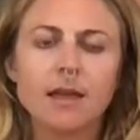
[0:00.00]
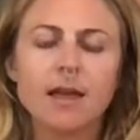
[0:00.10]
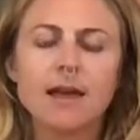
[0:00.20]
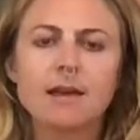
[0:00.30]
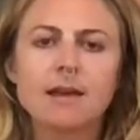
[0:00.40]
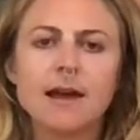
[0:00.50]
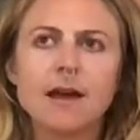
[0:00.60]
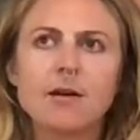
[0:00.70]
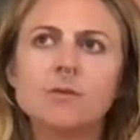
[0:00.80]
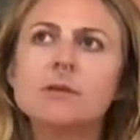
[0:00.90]
And
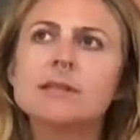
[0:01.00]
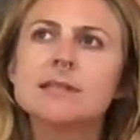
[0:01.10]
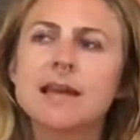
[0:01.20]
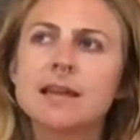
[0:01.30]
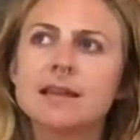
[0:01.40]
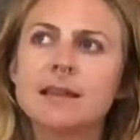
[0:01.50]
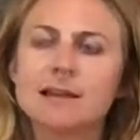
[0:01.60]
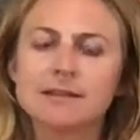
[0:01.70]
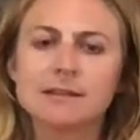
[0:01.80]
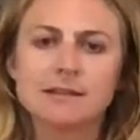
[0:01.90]
now taking
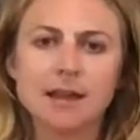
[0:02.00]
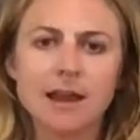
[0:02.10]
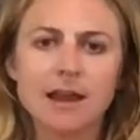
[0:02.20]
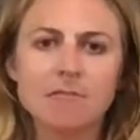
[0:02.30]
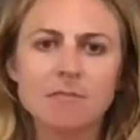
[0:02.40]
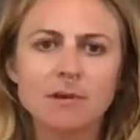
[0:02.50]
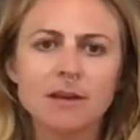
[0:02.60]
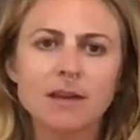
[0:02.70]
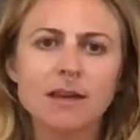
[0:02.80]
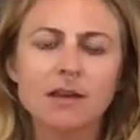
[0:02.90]
that same
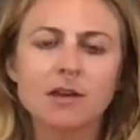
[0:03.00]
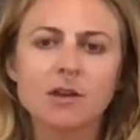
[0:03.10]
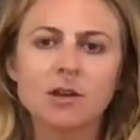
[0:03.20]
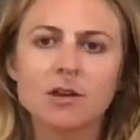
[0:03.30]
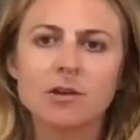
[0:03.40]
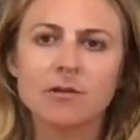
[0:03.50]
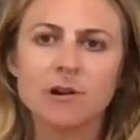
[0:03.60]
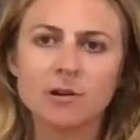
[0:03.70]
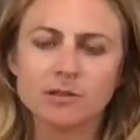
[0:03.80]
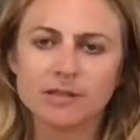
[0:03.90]

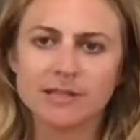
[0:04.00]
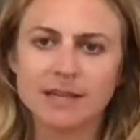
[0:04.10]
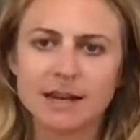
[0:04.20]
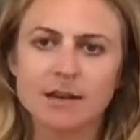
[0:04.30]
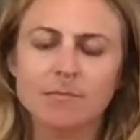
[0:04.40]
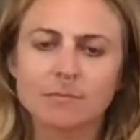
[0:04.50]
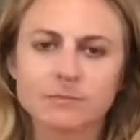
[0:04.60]
curiosity